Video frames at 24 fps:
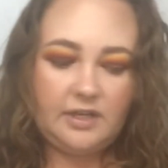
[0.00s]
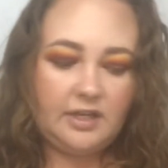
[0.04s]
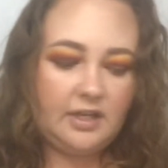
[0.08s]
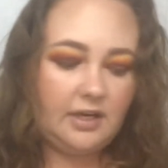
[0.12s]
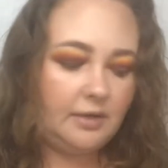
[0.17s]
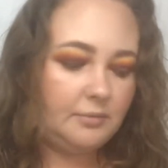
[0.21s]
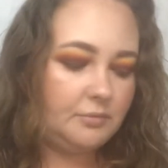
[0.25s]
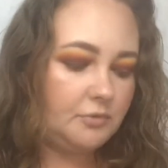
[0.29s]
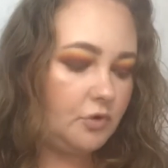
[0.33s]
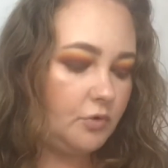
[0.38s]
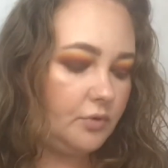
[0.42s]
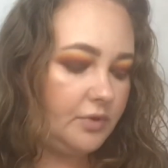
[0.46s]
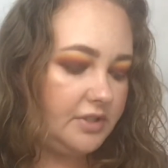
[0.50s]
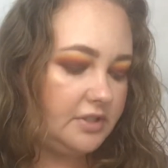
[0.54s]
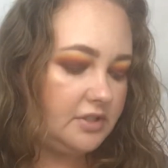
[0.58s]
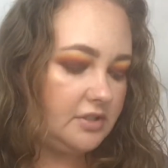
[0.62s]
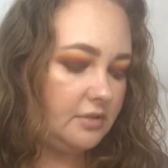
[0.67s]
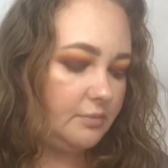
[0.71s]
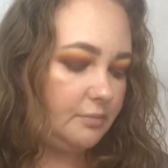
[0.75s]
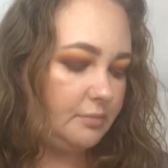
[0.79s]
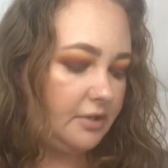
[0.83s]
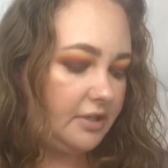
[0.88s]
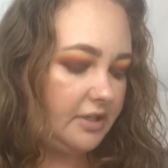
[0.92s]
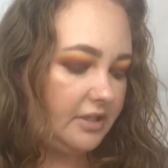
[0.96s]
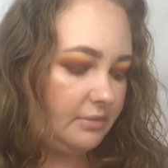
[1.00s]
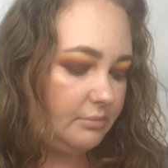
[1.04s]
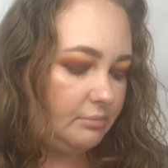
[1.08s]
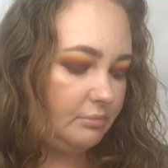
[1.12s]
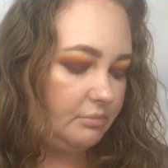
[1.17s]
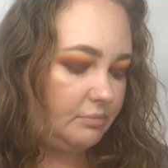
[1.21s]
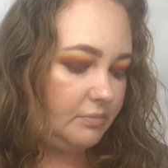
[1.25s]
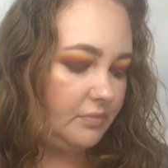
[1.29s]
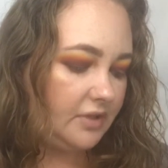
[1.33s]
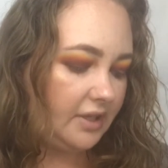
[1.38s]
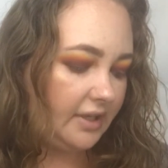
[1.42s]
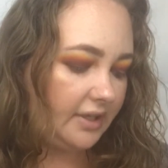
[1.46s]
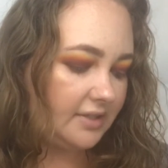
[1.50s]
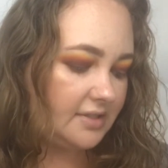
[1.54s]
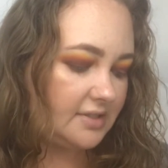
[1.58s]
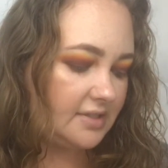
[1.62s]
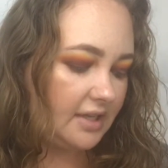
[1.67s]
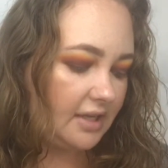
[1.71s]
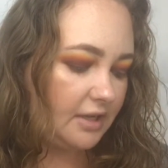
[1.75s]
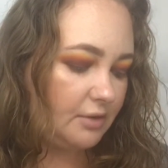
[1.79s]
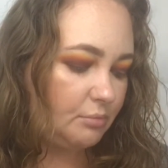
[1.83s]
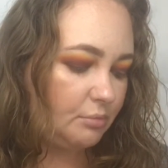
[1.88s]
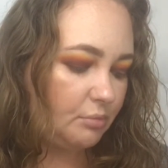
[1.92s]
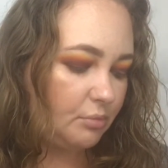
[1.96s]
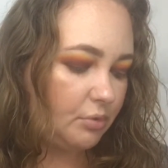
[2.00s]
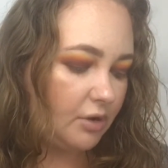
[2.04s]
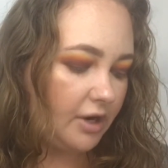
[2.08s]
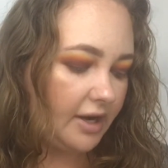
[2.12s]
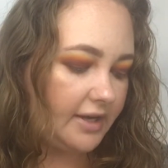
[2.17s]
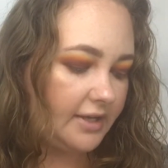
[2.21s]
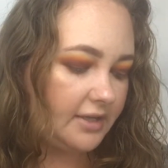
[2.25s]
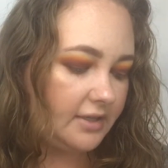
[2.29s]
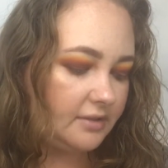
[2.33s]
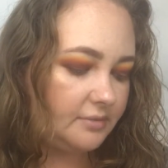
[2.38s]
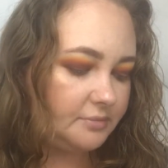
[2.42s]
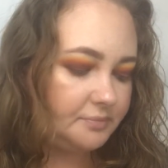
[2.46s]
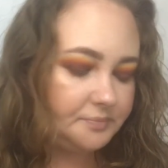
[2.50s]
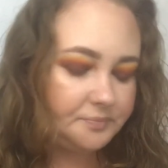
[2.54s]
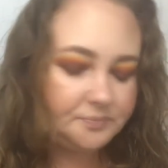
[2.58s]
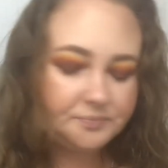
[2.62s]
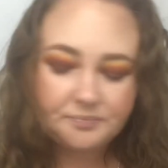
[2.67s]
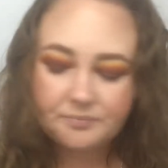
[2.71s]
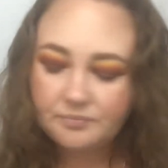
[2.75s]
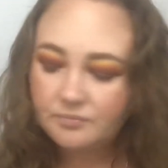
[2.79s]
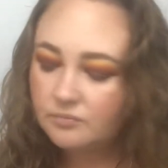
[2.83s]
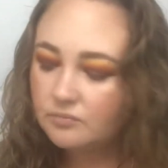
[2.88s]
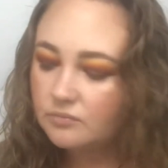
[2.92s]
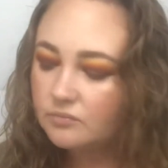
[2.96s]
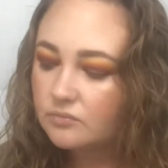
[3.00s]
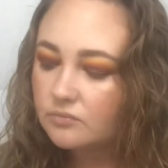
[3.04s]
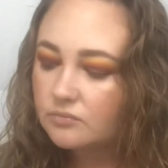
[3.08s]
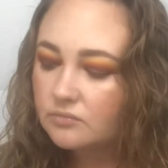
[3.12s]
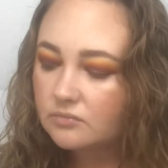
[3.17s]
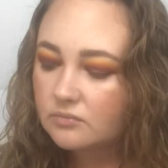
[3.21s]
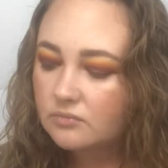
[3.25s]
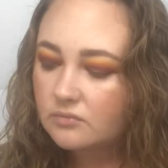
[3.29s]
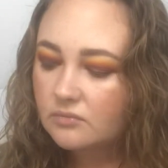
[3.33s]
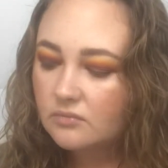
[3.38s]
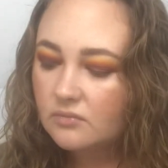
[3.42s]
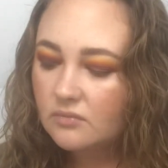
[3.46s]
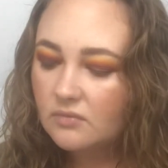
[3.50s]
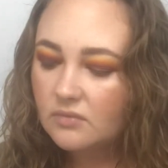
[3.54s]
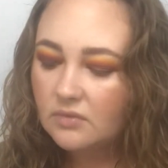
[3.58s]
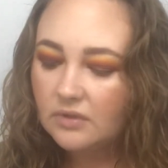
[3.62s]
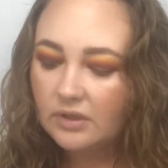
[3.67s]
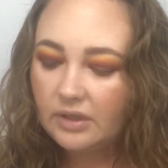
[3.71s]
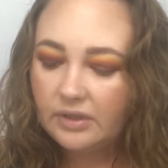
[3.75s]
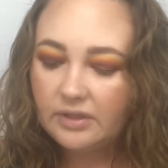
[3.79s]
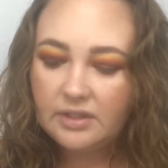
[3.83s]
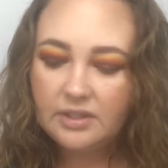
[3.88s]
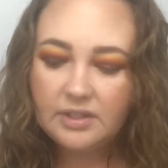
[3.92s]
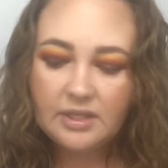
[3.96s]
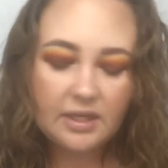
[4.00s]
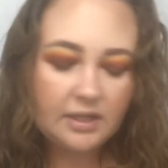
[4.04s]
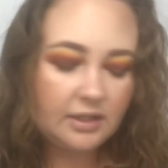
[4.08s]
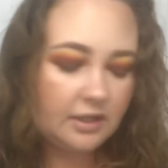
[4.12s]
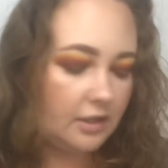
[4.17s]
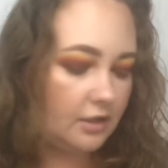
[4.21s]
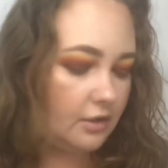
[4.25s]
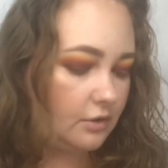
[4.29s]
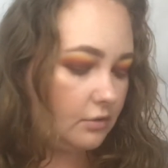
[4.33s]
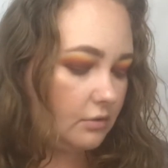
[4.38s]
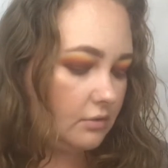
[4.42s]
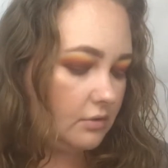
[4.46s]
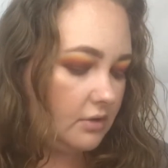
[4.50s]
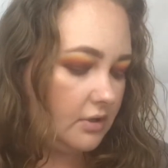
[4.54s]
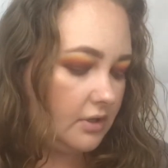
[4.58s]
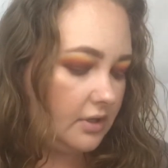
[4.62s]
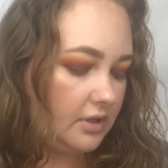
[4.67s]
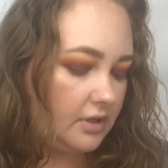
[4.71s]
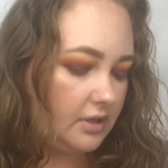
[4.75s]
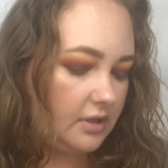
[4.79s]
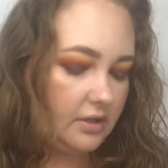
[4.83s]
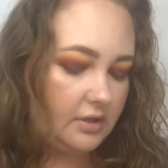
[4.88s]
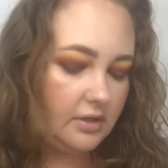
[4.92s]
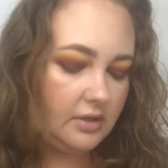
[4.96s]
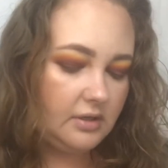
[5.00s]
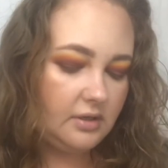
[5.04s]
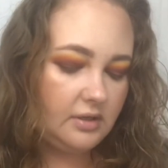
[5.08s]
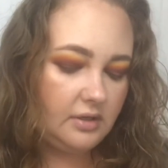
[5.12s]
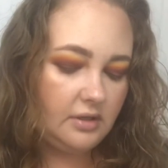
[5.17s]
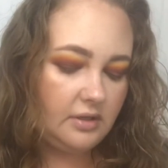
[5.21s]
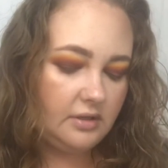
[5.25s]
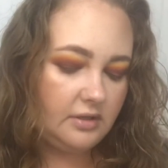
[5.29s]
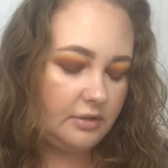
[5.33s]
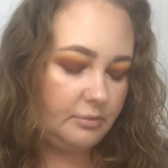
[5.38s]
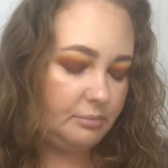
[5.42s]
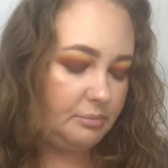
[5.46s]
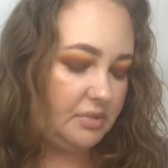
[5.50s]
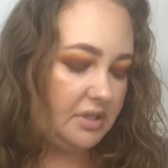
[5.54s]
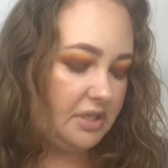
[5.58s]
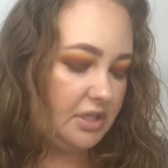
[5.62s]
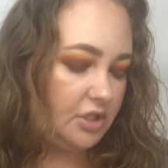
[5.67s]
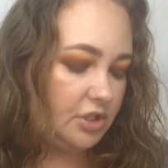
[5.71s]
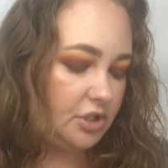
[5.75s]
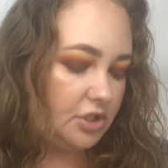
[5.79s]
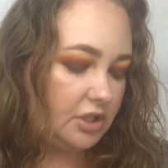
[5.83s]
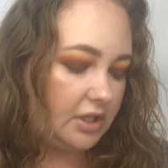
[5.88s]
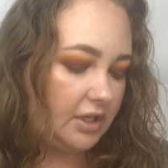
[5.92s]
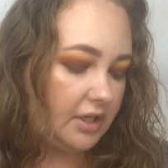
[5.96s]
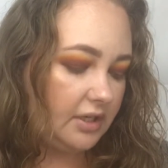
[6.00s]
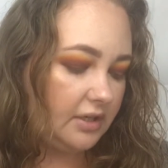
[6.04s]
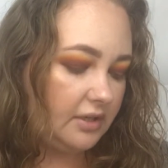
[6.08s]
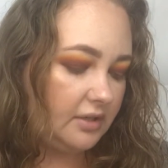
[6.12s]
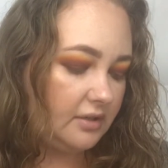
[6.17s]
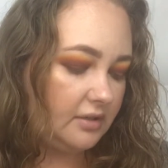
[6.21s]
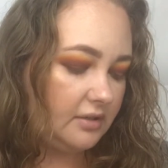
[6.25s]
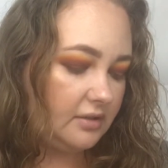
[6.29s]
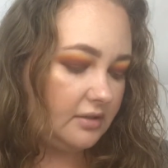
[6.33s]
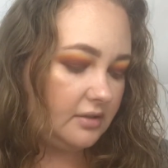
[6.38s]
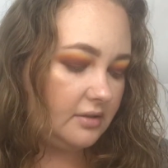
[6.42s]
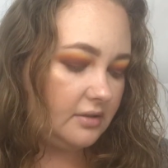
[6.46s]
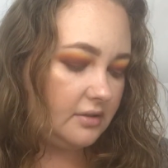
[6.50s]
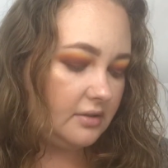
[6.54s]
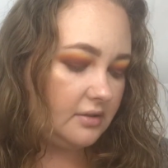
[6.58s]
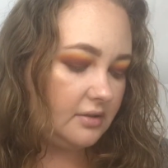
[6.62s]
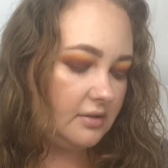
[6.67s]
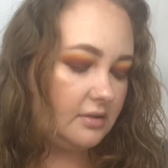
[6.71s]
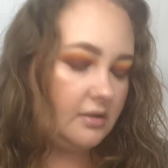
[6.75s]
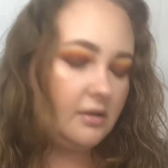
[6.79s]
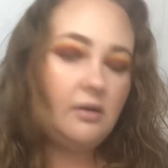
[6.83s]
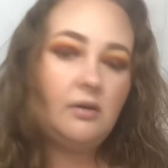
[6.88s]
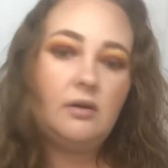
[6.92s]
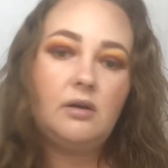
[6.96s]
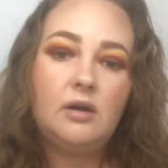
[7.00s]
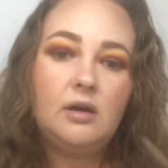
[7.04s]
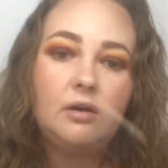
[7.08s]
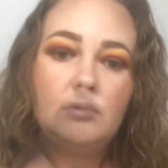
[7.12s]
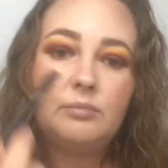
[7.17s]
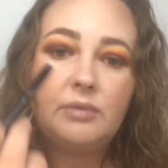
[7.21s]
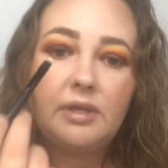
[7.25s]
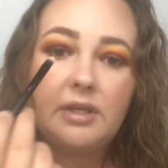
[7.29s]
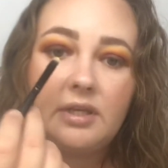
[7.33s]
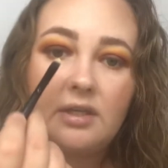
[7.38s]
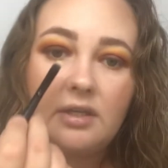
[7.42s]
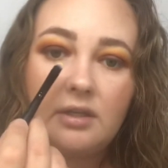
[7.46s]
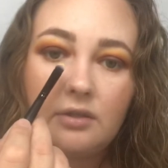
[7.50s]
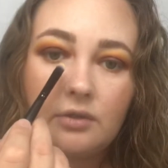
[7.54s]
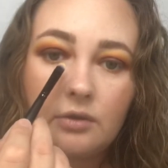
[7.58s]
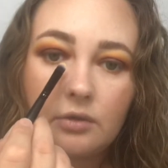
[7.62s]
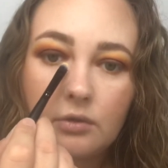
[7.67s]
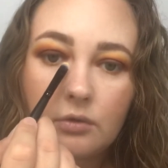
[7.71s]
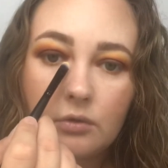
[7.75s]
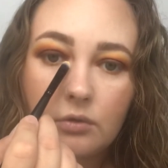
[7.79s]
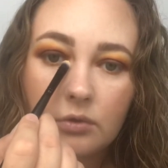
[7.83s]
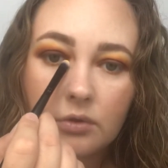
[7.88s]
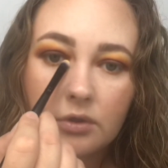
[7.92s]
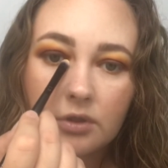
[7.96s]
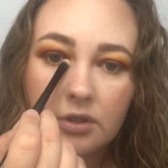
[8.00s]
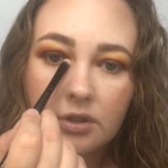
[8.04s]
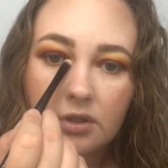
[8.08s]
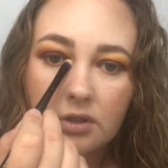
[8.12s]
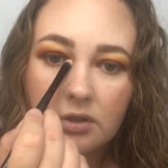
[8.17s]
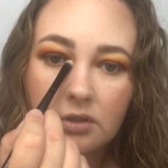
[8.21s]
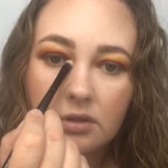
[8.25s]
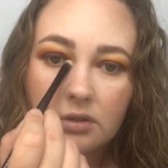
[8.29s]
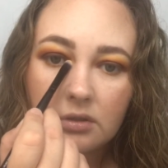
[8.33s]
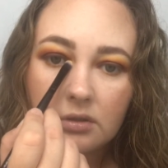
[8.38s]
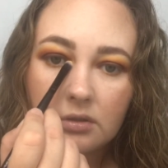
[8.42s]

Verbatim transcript: and I'm going to put that same bright yellow, the Bee shade, on my inner corner